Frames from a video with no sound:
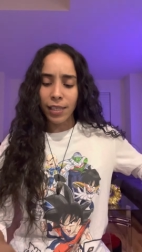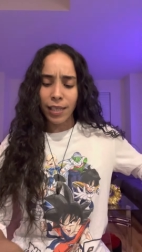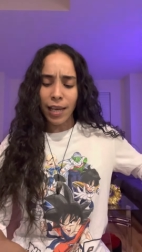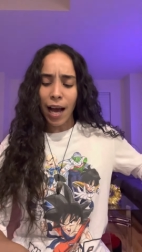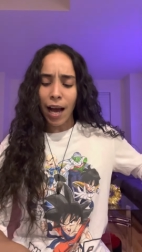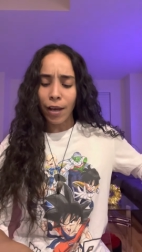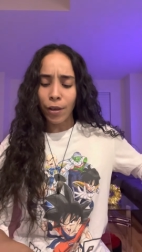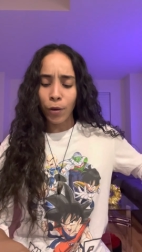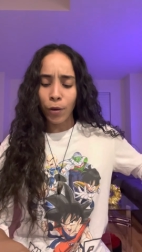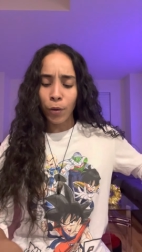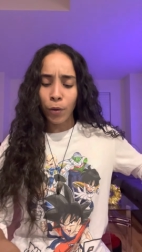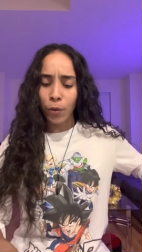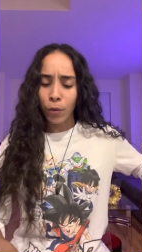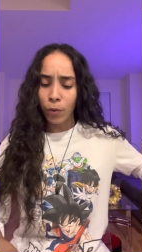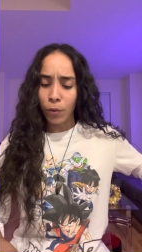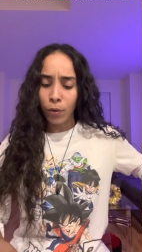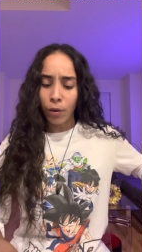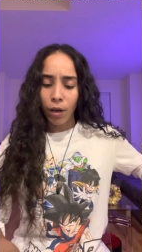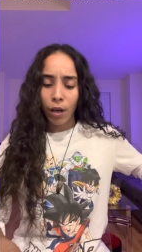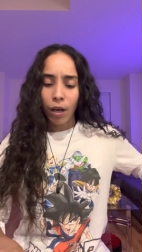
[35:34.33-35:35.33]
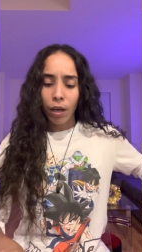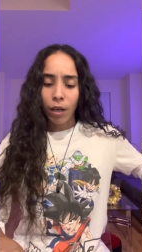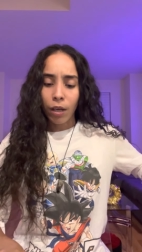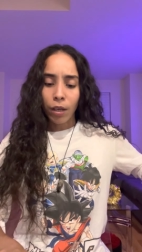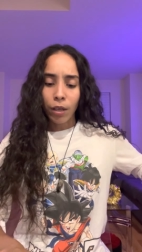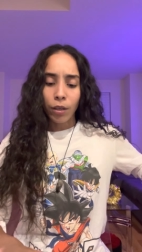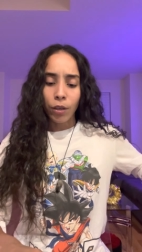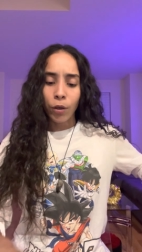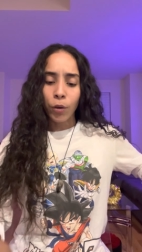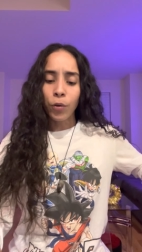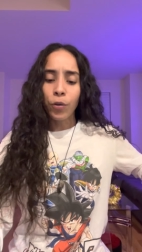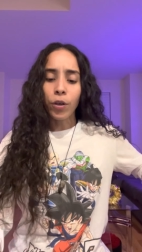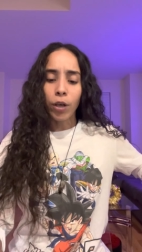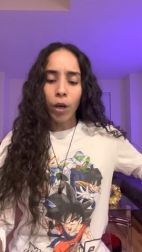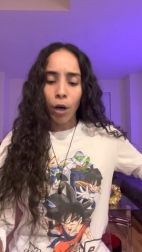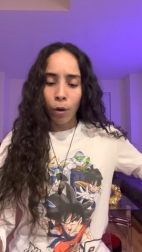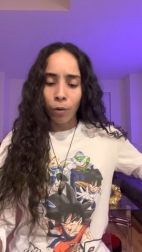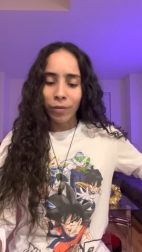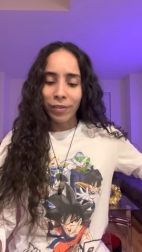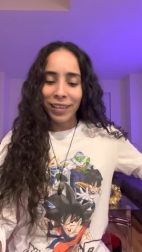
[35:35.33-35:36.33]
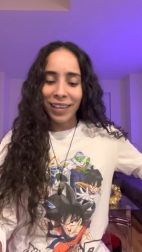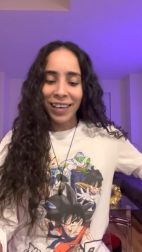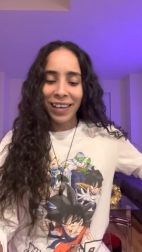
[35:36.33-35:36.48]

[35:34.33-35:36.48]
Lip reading: Yeah, you the goat.